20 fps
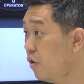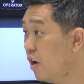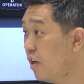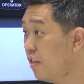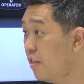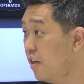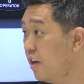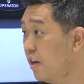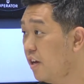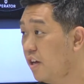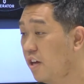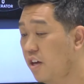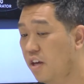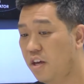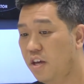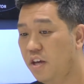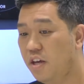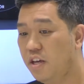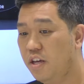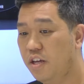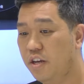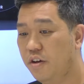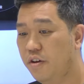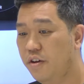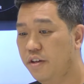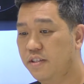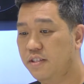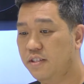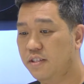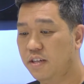I think,
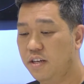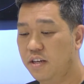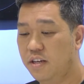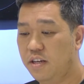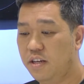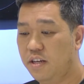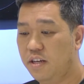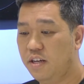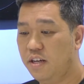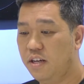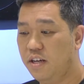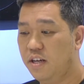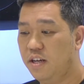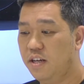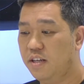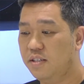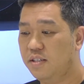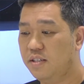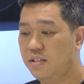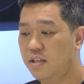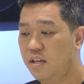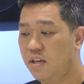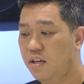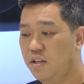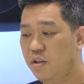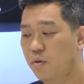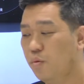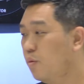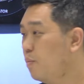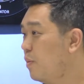
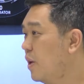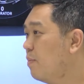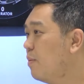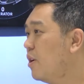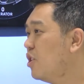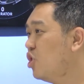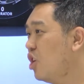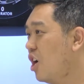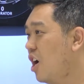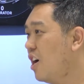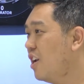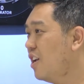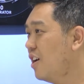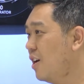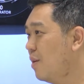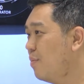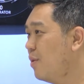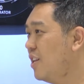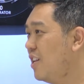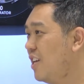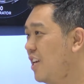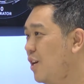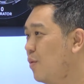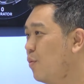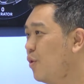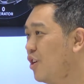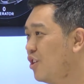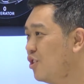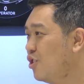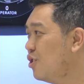it would be much harder. I mean, here
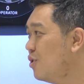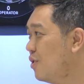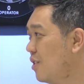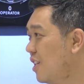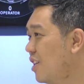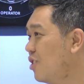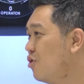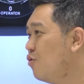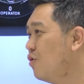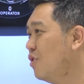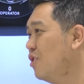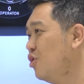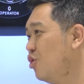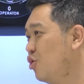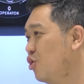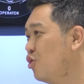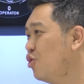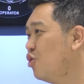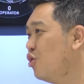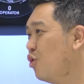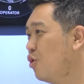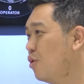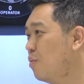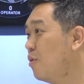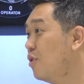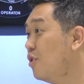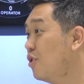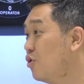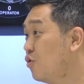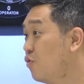we can just literally just show them
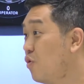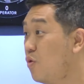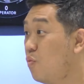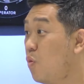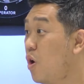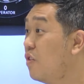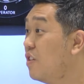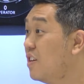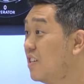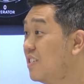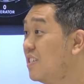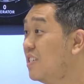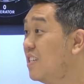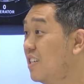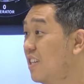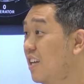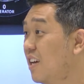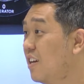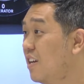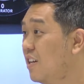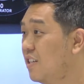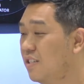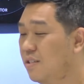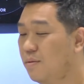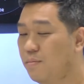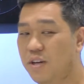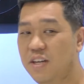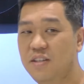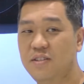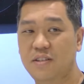on the screen while they're sitting there. It's
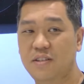amazing.